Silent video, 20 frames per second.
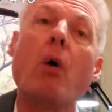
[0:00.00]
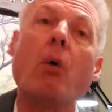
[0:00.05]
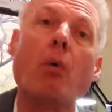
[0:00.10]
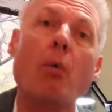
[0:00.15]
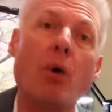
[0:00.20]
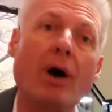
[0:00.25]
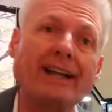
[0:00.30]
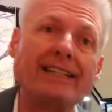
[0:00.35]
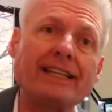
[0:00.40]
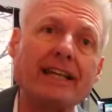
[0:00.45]

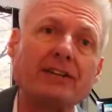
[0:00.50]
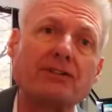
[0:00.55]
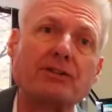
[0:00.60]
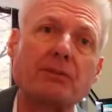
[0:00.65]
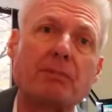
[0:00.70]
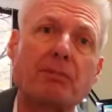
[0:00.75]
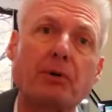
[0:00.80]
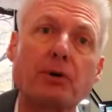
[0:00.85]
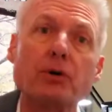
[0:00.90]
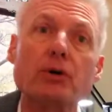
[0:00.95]
One gets
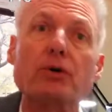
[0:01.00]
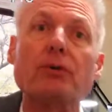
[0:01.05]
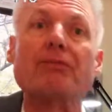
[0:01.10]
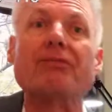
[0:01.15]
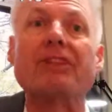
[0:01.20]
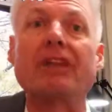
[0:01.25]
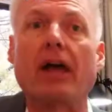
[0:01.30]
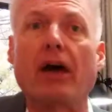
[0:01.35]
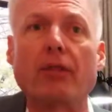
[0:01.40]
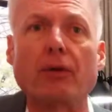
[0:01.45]

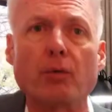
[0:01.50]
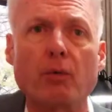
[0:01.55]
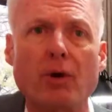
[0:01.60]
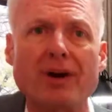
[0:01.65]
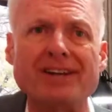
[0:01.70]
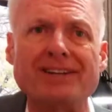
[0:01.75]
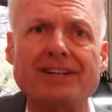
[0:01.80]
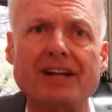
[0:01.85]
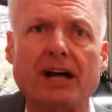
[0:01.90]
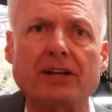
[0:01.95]
approved, the other
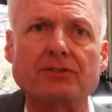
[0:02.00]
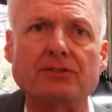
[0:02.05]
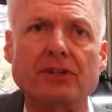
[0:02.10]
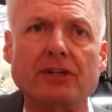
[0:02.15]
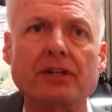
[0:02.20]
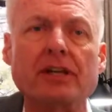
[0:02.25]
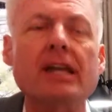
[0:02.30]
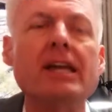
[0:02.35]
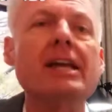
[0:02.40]
one doesn't.